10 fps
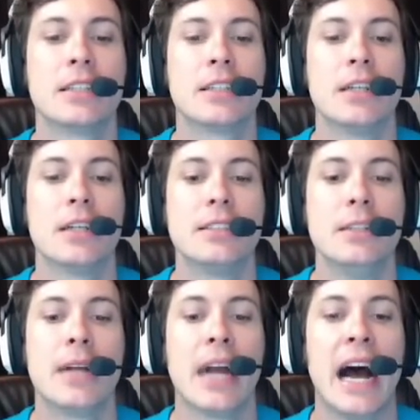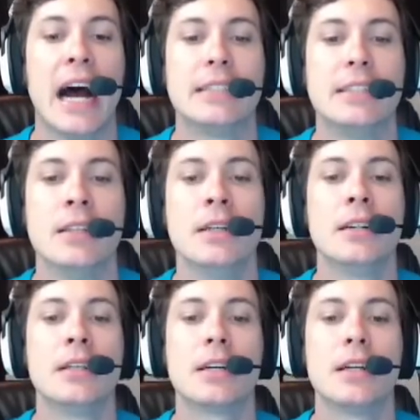Curse you, God.
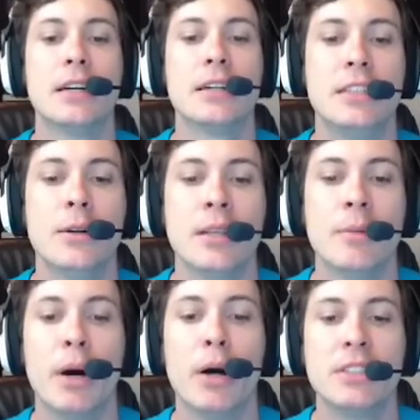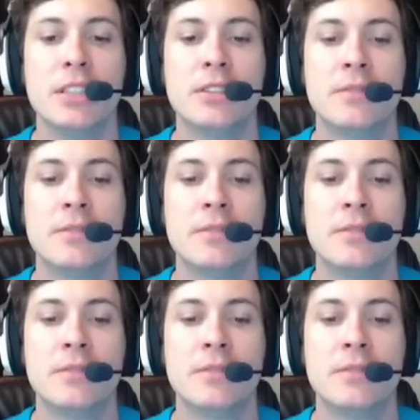Curse you in the boat, you...